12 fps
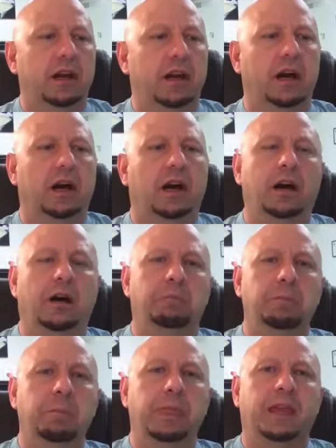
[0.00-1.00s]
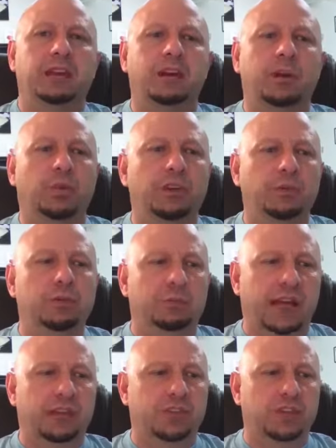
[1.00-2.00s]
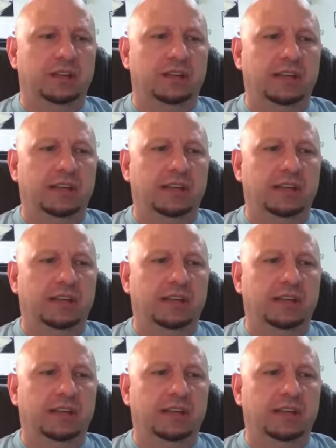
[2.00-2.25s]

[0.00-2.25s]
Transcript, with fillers: um, you know, when you mention